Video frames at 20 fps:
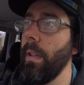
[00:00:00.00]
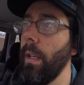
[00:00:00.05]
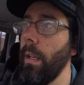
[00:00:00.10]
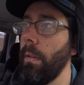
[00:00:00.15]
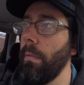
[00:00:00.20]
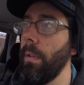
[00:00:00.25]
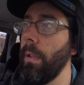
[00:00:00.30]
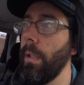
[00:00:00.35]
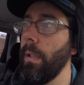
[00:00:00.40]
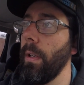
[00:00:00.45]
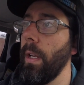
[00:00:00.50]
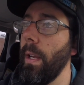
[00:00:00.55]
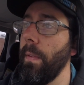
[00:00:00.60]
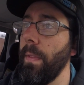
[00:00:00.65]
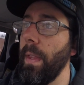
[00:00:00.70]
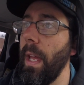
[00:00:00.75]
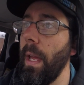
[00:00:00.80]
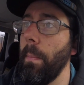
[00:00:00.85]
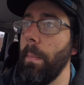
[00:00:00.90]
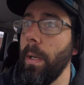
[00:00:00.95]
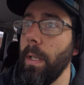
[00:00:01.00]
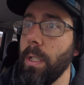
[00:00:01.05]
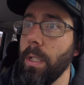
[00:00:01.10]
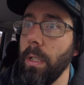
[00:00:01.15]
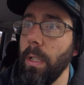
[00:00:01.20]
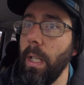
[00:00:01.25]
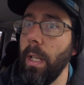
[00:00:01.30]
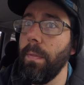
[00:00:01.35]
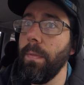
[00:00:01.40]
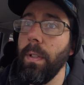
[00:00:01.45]
really don't have that much
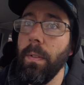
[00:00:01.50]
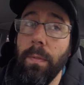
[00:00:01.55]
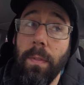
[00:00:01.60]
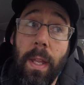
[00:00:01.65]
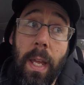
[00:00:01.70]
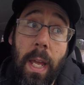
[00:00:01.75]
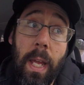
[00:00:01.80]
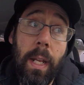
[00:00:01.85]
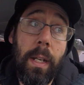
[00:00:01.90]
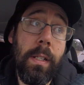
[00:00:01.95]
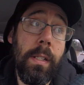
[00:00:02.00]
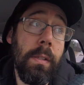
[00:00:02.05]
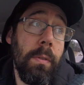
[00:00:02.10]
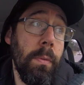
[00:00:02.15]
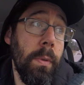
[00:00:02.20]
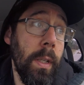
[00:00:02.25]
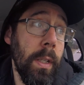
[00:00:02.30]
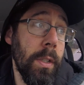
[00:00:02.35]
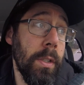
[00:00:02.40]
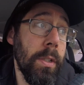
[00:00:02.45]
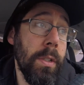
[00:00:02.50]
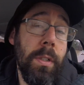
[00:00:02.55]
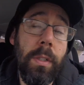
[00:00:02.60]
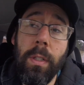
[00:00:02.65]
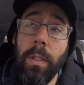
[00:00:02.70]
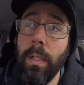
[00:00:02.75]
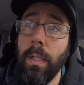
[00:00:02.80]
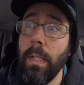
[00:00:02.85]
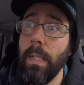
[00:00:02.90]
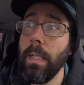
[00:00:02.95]
left of that, which
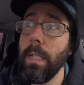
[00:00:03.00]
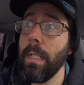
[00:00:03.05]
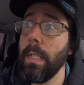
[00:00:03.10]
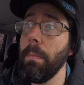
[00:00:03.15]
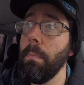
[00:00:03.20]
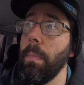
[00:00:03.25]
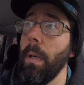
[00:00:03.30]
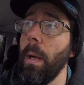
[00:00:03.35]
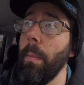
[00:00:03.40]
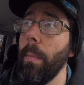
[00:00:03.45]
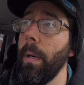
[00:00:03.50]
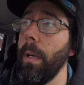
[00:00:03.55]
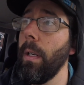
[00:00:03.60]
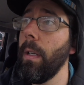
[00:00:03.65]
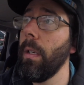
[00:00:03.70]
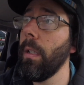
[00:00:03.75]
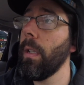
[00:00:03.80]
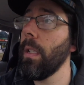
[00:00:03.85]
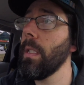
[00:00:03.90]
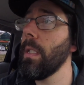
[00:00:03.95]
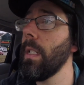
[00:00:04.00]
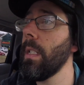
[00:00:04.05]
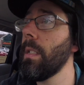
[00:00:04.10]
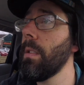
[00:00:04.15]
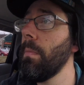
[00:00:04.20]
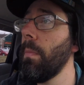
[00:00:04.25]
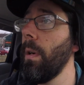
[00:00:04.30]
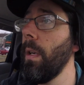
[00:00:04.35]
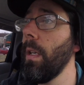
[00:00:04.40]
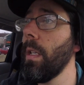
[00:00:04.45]
is a bummer because that's
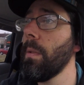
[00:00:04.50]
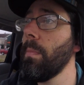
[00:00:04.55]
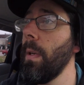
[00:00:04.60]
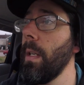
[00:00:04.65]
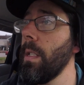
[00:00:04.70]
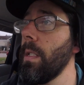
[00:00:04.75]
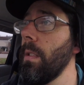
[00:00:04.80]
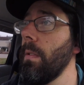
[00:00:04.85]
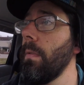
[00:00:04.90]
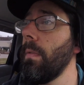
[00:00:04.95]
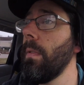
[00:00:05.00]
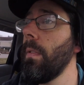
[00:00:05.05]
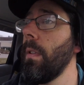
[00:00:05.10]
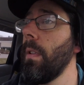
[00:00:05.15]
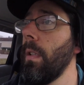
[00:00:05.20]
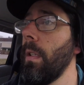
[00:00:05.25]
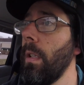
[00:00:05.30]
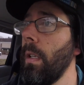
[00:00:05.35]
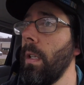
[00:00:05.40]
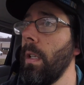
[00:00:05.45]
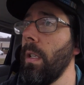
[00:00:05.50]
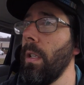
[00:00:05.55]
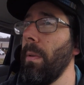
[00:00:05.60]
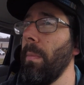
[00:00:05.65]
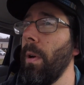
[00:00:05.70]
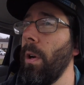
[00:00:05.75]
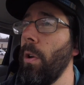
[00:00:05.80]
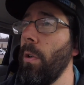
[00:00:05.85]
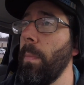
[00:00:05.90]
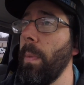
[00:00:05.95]
pretty expensive. I'm
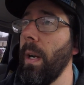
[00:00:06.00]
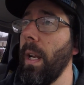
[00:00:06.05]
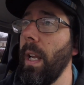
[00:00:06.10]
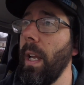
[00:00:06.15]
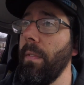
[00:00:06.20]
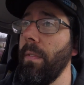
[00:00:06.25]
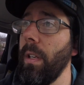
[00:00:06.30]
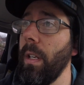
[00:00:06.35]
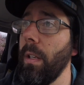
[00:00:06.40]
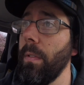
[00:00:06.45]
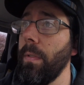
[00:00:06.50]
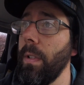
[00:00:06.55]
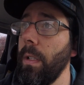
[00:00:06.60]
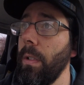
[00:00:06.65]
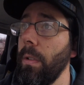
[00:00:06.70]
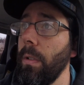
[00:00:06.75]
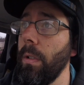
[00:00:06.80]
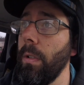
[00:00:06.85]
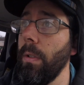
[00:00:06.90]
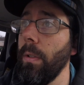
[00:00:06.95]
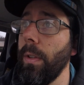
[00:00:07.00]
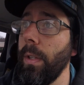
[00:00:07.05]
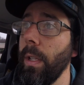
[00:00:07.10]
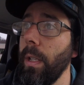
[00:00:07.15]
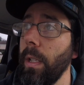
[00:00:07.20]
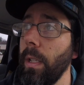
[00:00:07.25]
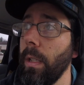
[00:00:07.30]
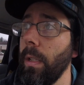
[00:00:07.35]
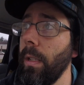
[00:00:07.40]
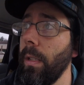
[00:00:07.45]
hoping I have enough to do the whole
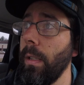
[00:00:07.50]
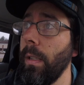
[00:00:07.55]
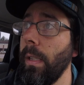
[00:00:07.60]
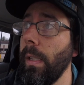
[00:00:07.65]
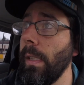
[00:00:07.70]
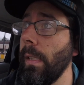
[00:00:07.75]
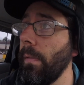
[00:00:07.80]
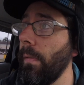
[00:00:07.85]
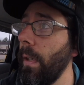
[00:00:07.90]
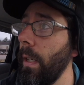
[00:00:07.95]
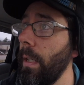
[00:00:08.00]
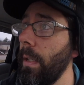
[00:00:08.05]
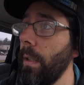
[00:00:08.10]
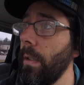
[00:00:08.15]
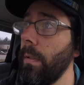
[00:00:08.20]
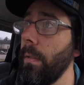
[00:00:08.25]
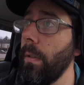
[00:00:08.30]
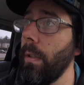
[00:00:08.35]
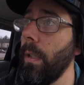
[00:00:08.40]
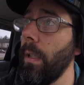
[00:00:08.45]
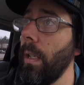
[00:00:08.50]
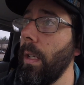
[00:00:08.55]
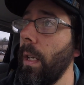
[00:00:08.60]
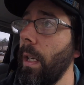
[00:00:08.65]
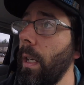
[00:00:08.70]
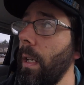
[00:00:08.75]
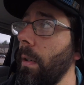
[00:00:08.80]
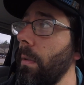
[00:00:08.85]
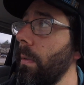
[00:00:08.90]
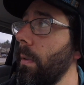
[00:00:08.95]
thing. If I don't,
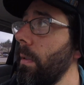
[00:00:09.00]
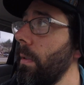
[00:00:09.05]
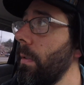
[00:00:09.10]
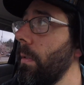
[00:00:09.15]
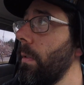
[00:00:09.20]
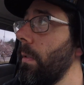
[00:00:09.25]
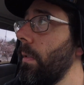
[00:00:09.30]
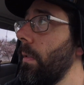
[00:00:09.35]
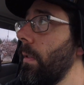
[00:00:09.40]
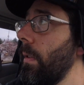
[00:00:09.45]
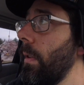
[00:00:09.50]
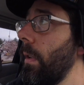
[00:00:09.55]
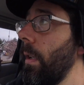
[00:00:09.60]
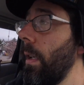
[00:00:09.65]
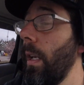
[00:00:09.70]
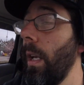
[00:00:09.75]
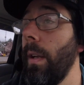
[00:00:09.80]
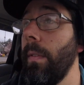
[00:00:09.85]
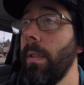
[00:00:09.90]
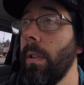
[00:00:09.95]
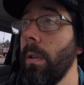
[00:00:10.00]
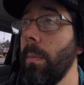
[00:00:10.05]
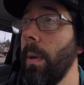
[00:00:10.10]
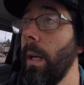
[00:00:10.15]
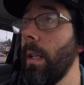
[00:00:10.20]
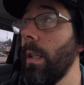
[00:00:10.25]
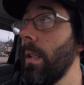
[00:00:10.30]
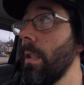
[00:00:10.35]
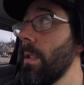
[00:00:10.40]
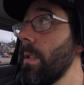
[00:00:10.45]
I will have to go back
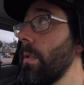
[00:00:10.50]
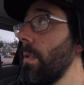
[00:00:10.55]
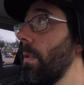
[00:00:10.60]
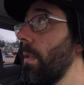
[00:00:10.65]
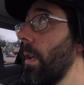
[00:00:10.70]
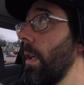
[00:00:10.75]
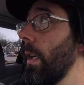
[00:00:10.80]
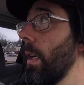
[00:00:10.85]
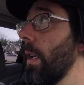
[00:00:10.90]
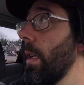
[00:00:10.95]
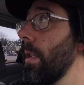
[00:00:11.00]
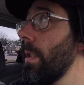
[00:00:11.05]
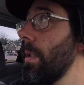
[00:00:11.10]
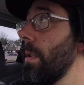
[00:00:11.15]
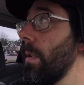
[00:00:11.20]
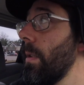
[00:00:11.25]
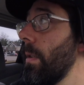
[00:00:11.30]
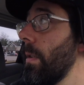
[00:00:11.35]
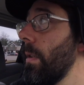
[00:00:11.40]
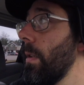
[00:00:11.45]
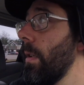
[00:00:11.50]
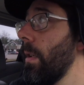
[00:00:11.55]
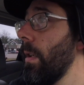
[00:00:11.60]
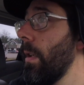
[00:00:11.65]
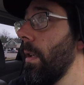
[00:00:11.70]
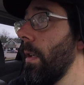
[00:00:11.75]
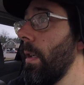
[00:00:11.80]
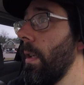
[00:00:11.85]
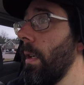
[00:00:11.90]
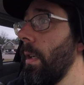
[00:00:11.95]
to the store, I guess.
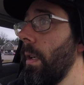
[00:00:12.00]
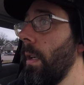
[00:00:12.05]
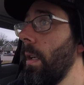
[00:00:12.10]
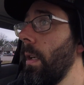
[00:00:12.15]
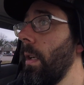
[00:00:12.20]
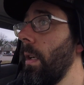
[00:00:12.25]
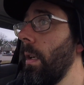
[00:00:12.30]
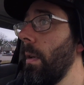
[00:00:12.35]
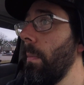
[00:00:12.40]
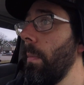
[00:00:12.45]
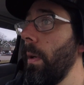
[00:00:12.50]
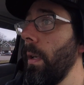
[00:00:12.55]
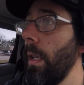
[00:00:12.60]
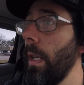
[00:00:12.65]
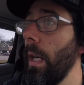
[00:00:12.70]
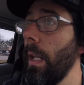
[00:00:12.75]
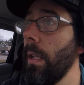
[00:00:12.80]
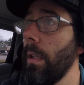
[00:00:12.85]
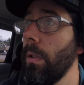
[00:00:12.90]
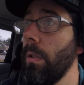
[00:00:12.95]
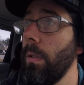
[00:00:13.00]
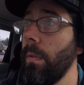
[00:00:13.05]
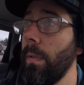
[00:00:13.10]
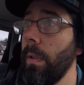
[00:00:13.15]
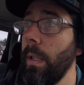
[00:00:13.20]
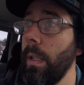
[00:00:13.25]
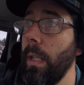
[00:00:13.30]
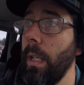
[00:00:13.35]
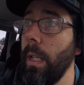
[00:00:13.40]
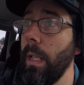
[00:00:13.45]
But yeah, the goal for the
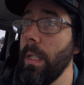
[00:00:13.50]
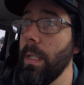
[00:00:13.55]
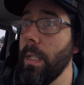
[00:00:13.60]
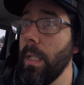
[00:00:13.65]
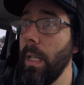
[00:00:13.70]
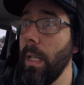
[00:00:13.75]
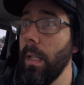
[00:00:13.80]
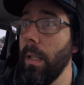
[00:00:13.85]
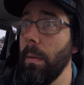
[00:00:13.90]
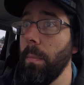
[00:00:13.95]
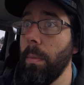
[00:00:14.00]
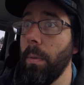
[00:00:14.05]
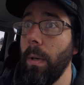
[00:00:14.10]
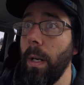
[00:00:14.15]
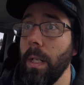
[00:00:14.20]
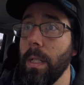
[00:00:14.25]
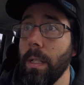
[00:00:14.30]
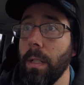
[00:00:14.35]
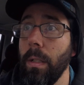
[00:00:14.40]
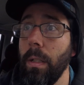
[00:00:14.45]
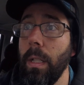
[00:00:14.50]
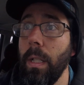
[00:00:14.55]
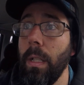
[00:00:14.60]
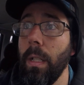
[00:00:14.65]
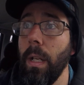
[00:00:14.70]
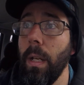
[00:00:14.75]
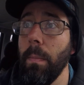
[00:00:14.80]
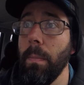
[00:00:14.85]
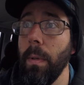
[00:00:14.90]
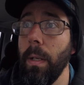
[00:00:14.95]
day is to get the press cleaned
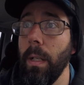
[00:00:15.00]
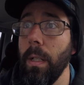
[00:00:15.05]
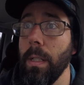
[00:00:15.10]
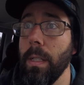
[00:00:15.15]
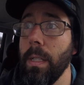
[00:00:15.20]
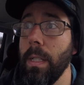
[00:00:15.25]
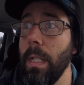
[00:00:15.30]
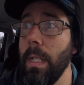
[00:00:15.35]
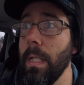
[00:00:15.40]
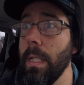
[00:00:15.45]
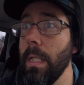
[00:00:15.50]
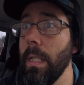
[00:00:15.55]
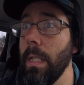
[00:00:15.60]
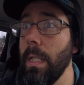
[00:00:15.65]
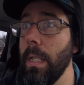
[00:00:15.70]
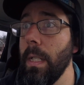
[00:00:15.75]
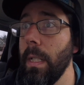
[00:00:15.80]
up and seasoned,